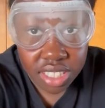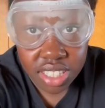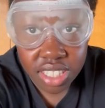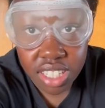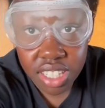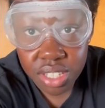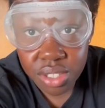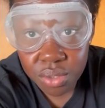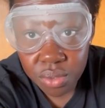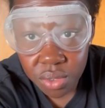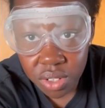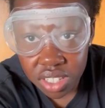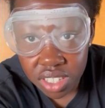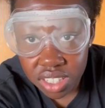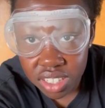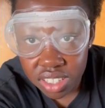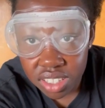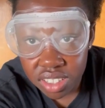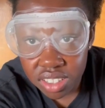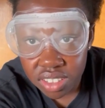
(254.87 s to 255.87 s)
this
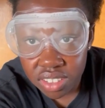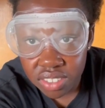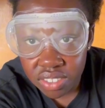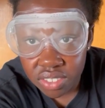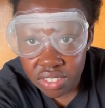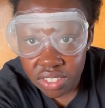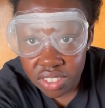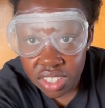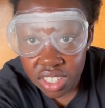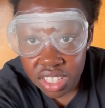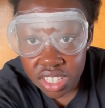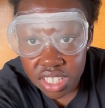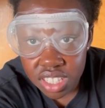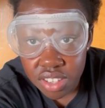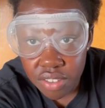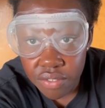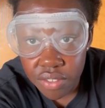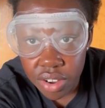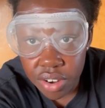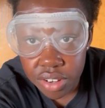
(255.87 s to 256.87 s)
one. It's
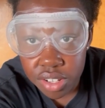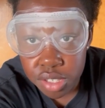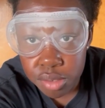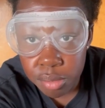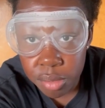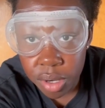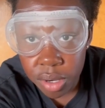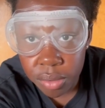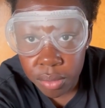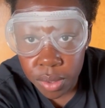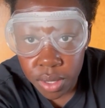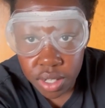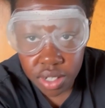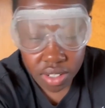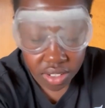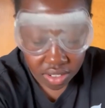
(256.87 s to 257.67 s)
a very small one.